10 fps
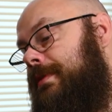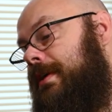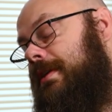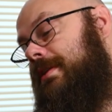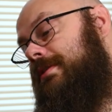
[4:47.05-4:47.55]

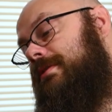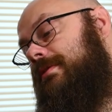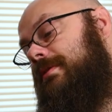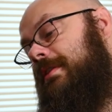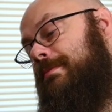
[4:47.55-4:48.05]
and he's
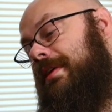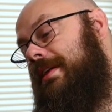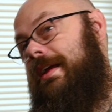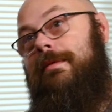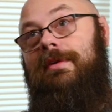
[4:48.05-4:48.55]
lit by
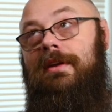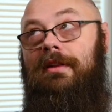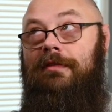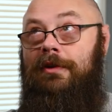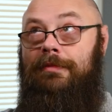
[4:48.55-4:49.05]
the ambient in the
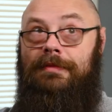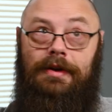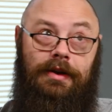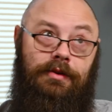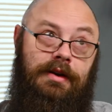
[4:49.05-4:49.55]
living room.
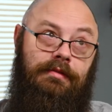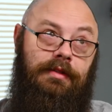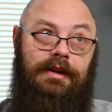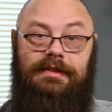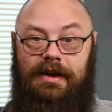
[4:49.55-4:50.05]
Now I do have
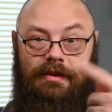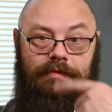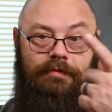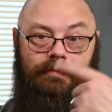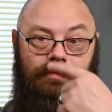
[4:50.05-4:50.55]
lights on
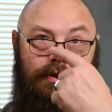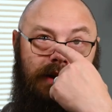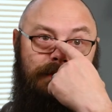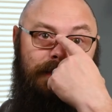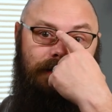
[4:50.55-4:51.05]
for
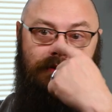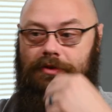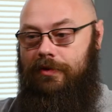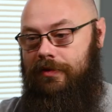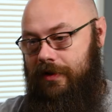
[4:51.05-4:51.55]
lighting me,
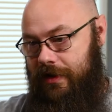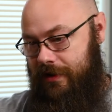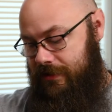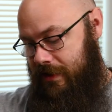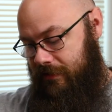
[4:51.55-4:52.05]
so he
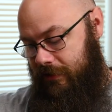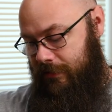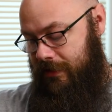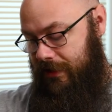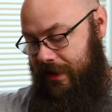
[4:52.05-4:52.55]
does have a
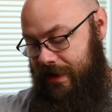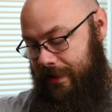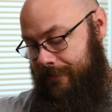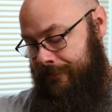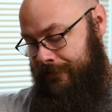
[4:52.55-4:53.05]
little bit of light on
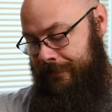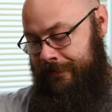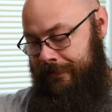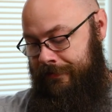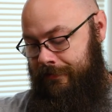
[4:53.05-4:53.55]
him.
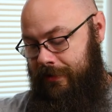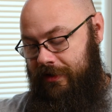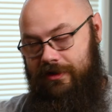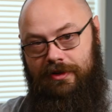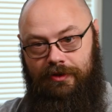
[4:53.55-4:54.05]
But
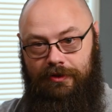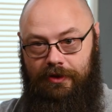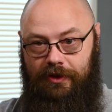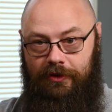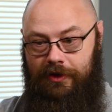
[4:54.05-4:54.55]
he's still
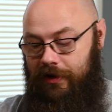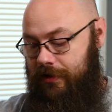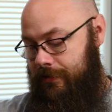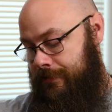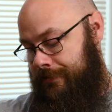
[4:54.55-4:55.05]
a little dark.